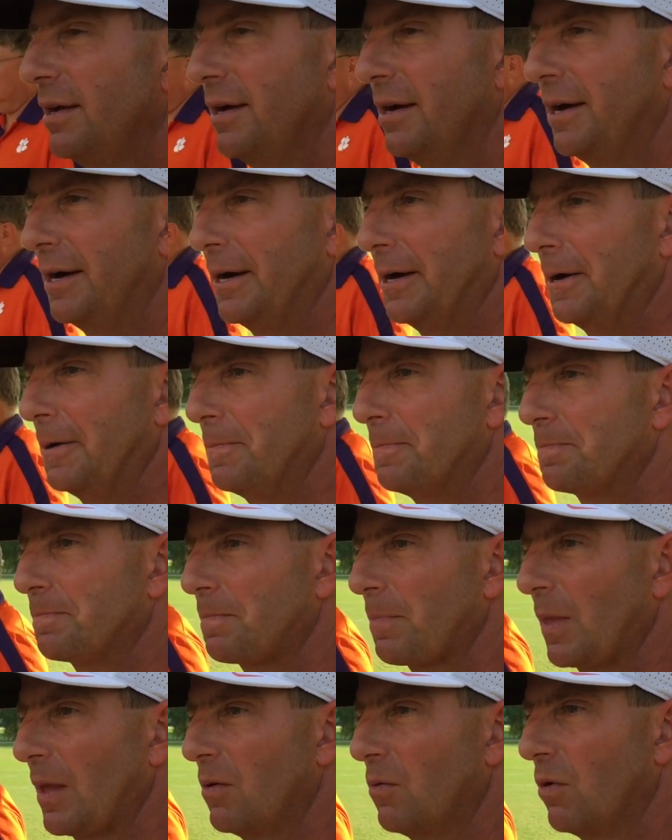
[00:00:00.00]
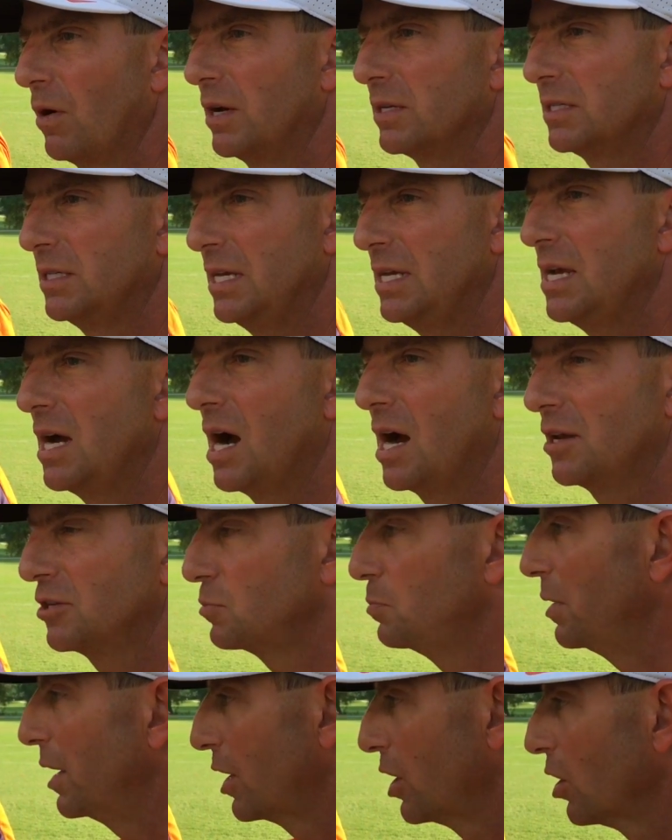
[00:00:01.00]
Um, whereas Deon
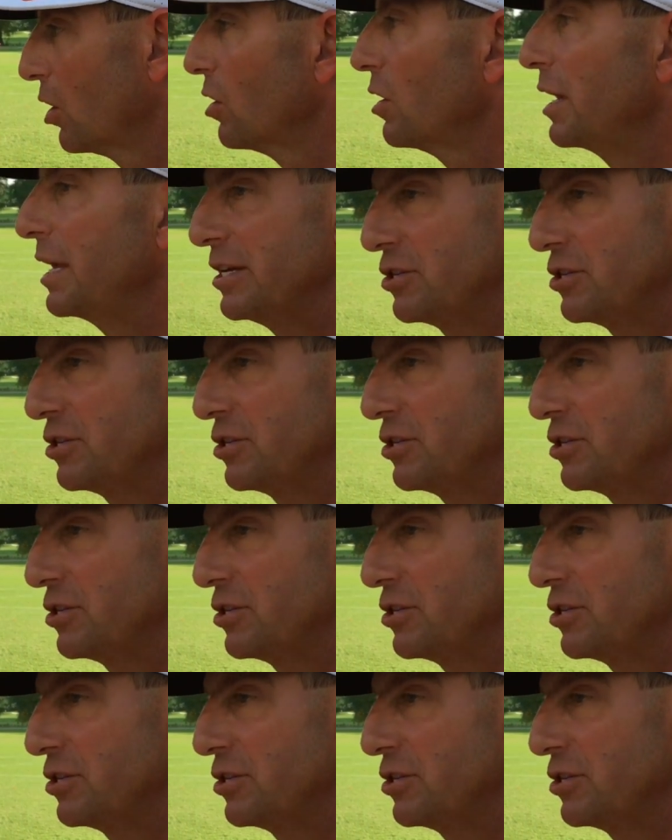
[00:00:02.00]
is bigger,